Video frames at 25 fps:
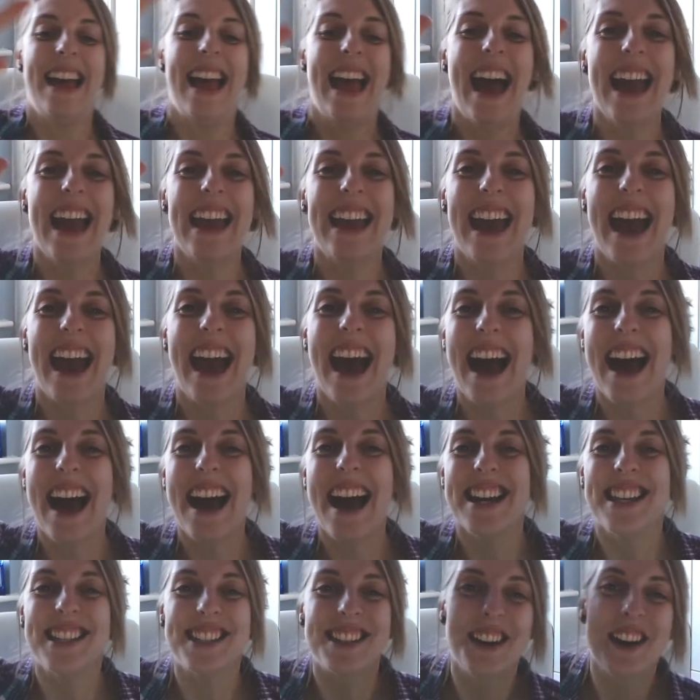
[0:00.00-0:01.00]
Hey
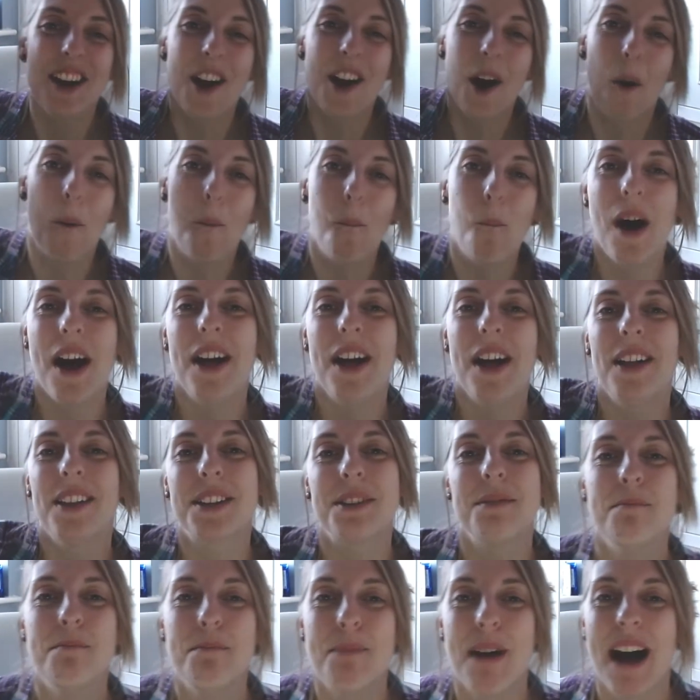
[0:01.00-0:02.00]
guys,
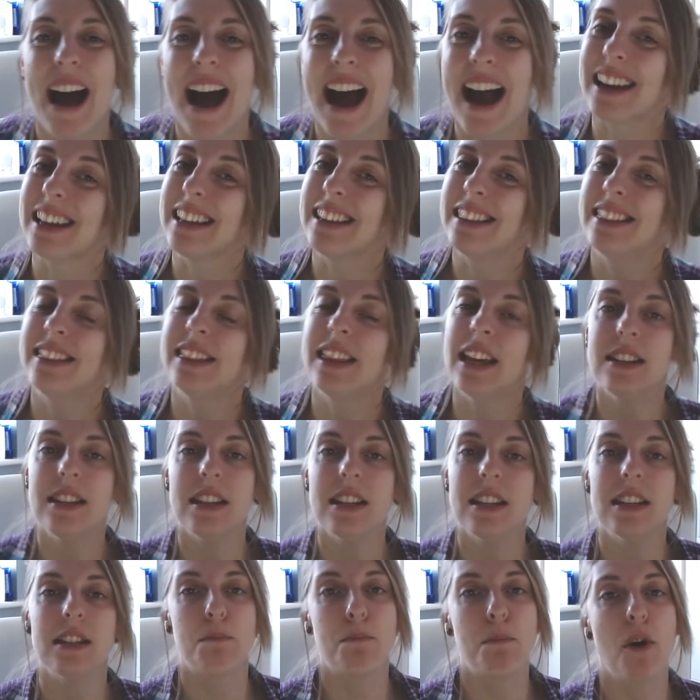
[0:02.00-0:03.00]
welcome back. This
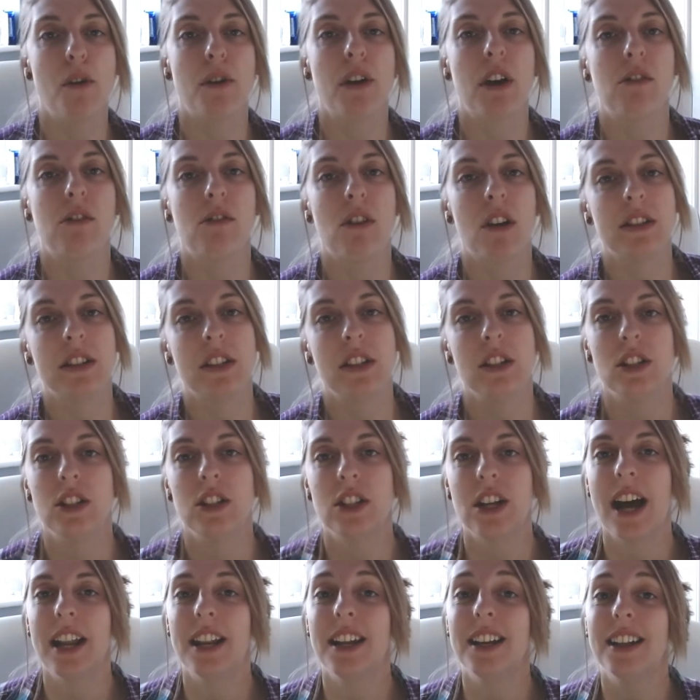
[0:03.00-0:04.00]
is the Poke Crossings
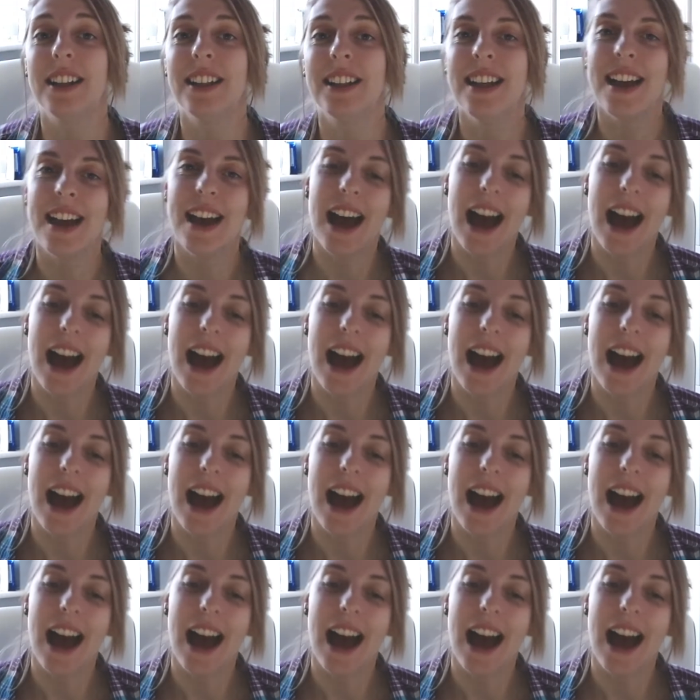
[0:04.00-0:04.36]
channel.